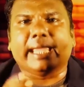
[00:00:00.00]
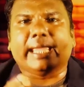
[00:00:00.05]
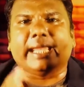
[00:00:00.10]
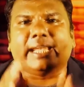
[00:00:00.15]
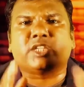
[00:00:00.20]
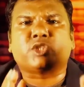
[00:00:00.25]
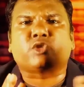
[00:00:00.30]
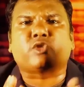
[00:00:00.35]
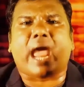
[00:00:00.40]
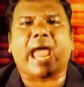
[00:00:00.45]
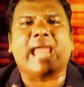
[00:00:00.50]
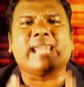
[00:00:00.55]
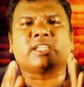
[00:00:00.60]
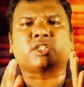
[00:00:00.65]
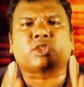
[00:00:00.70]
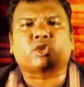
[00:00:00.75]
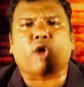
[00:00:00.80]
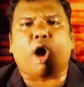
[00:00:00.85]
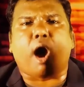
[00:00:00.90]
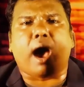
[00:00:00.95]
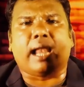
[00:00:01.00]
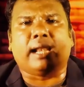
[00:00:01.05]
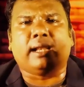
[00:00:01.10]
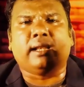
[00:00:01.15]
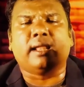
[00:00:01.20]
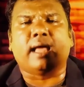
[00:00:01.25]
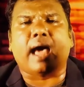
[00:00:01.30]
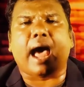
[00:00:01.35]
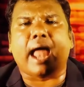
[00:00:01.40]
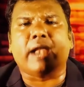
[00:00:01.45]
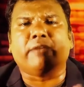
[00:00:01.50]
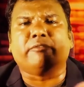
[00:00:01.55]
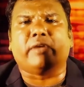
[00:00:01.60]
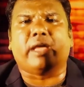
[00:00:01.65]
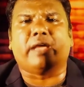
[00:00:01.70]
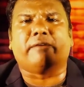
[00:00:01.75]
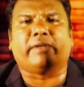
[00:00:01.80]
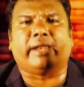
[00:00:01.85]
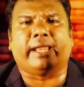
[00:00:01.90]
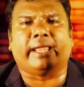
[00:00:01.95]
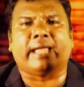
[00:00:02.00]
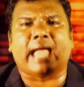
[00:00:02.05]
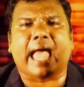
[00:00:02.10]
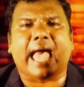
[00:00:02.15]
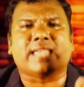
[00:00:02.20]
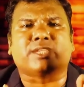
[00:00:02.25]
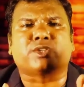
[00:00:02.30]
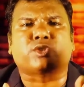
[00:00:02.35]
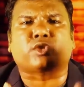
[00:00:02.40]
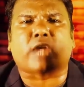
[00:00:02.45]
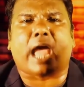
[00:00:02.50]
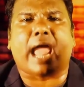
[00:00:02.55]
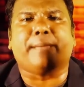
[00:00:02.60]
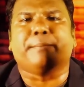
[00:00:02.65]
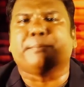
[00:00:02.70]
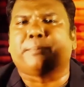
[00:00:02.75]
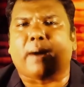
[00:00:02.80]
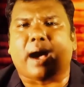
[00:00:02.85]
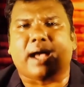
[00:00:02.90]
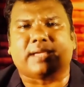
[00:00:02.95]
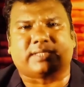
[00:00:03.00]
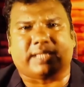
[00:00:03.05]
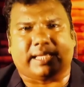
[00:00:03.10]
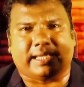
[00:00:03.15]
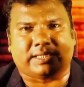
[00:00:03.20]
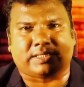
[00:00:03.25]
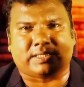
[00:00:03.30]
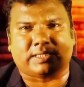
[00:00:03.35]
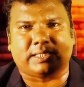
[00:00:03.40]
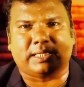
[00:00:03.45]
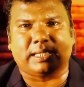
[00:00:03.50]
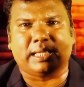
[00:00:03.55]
It stands tall, unwavering as time passes.